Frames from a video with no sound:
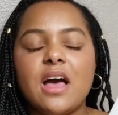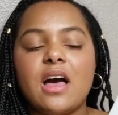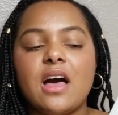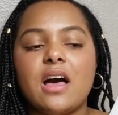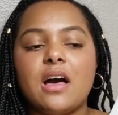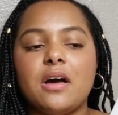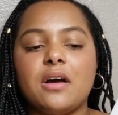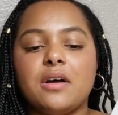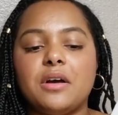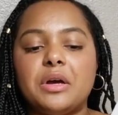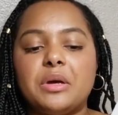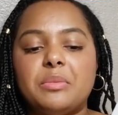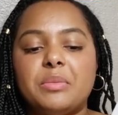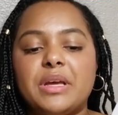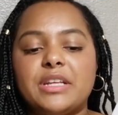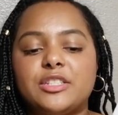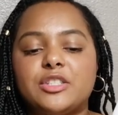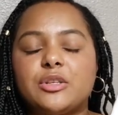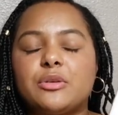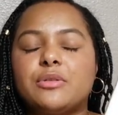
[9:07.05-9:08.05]
Um,
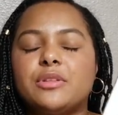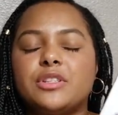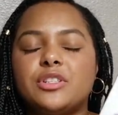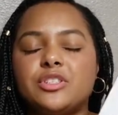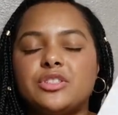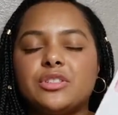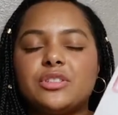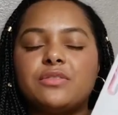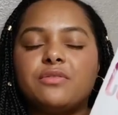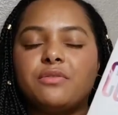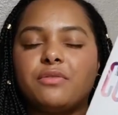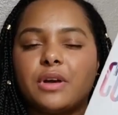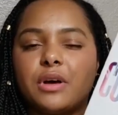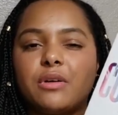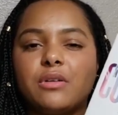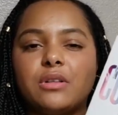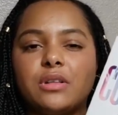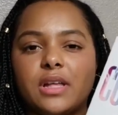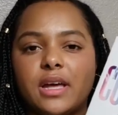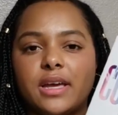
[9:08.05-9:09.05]
and so this just felt
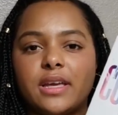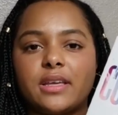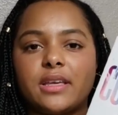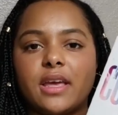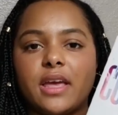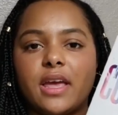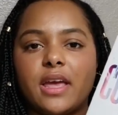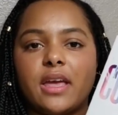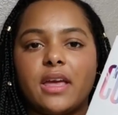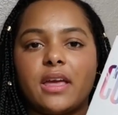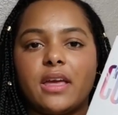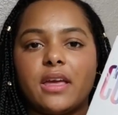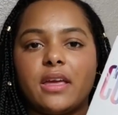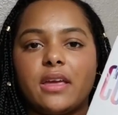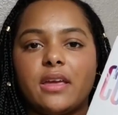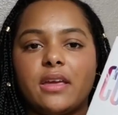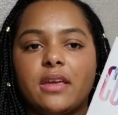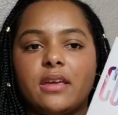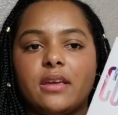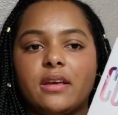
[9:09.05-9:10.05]
like
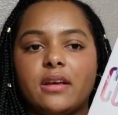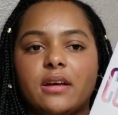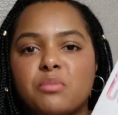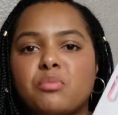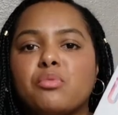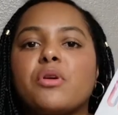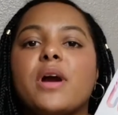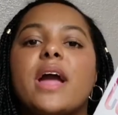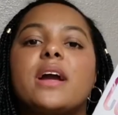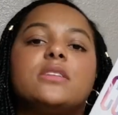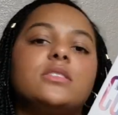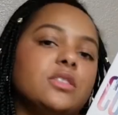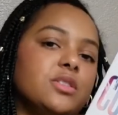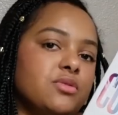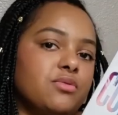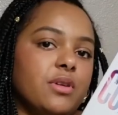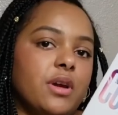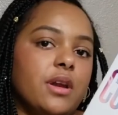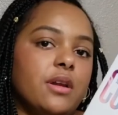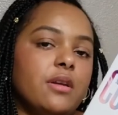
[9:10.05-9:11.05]
a, a practice
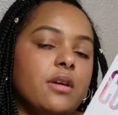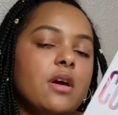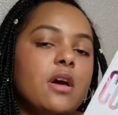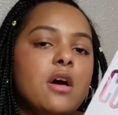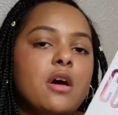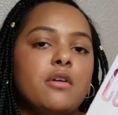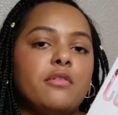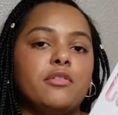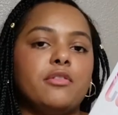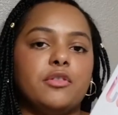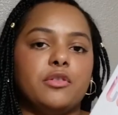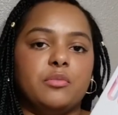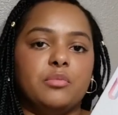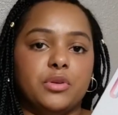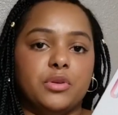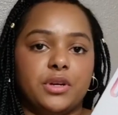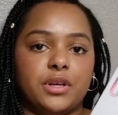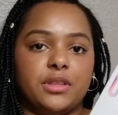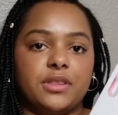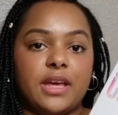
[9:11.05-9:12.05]
run for the
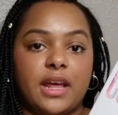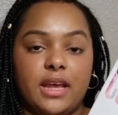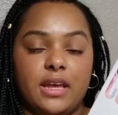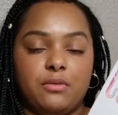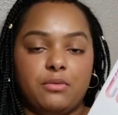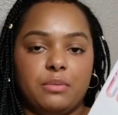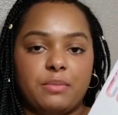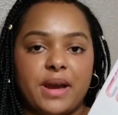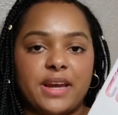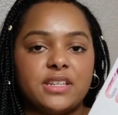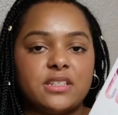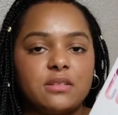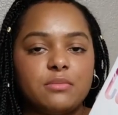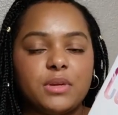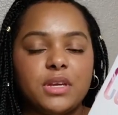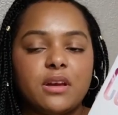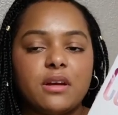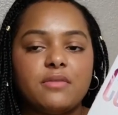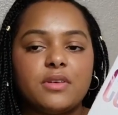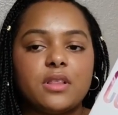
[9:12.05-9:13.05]
book that it reminded me
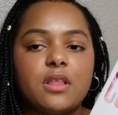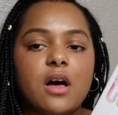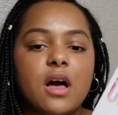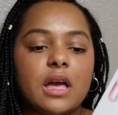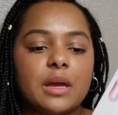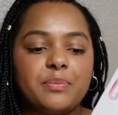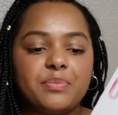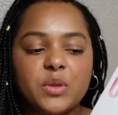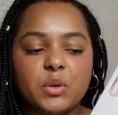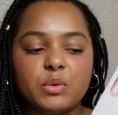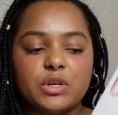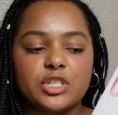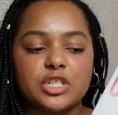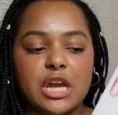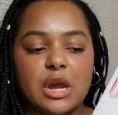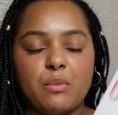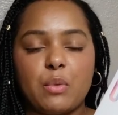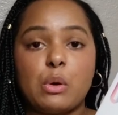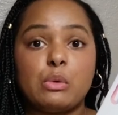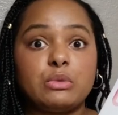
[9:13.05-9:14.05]
of a lot, which I
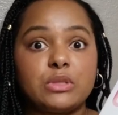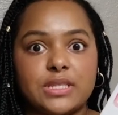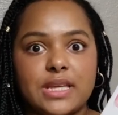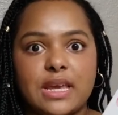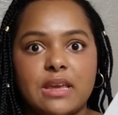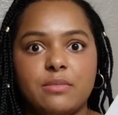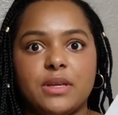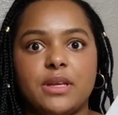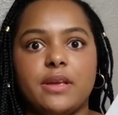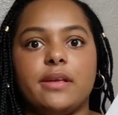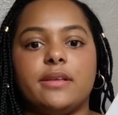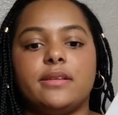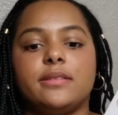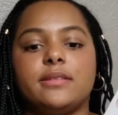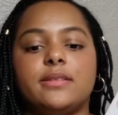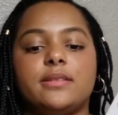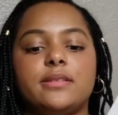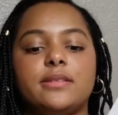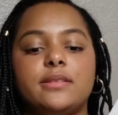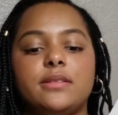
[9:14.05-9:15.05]
won't say
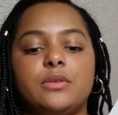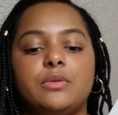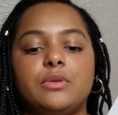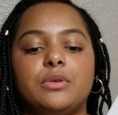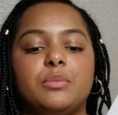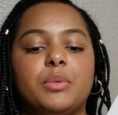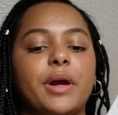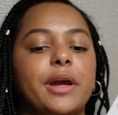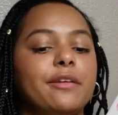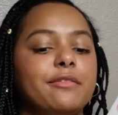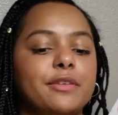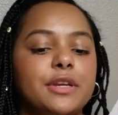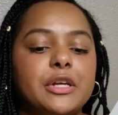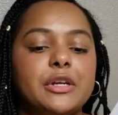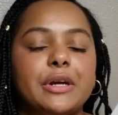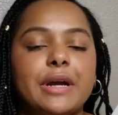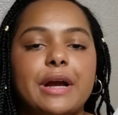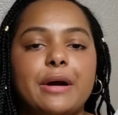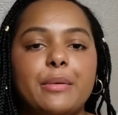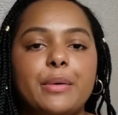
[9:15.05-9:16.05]
because you could probably figure
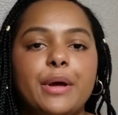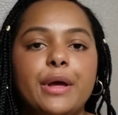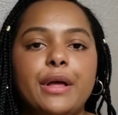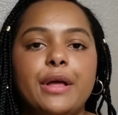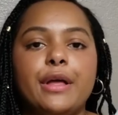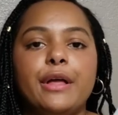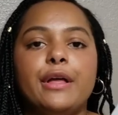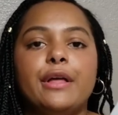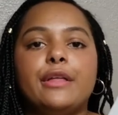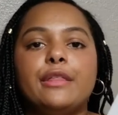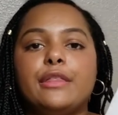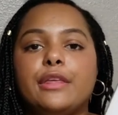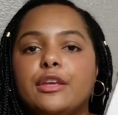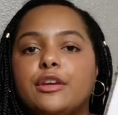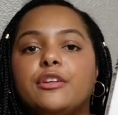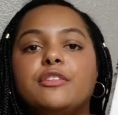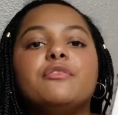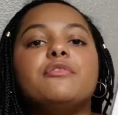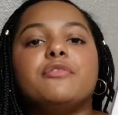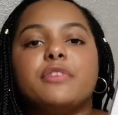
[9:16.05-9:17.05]
out the
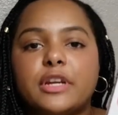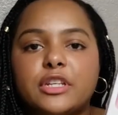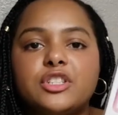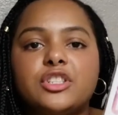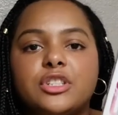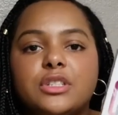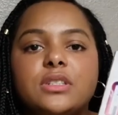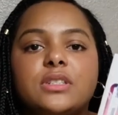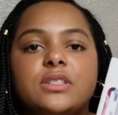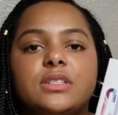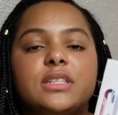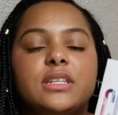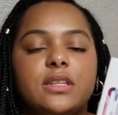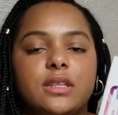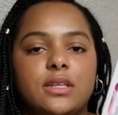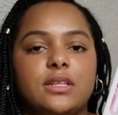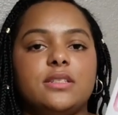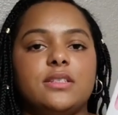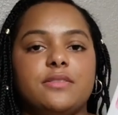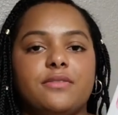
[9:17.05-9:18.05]
confessions in
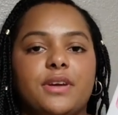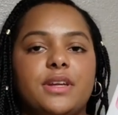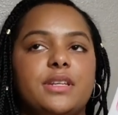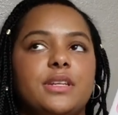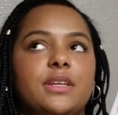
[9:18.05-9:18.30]
this if I did.